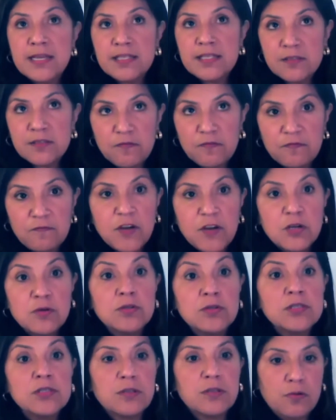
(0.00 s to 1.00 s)
It's
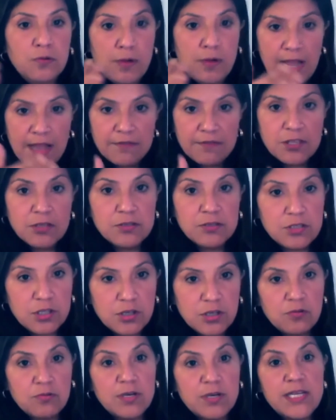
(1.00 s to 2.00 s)
folks who have those
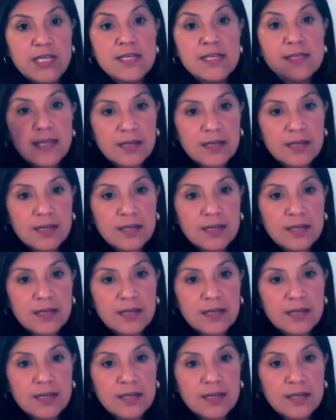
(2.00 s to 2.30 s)
degrees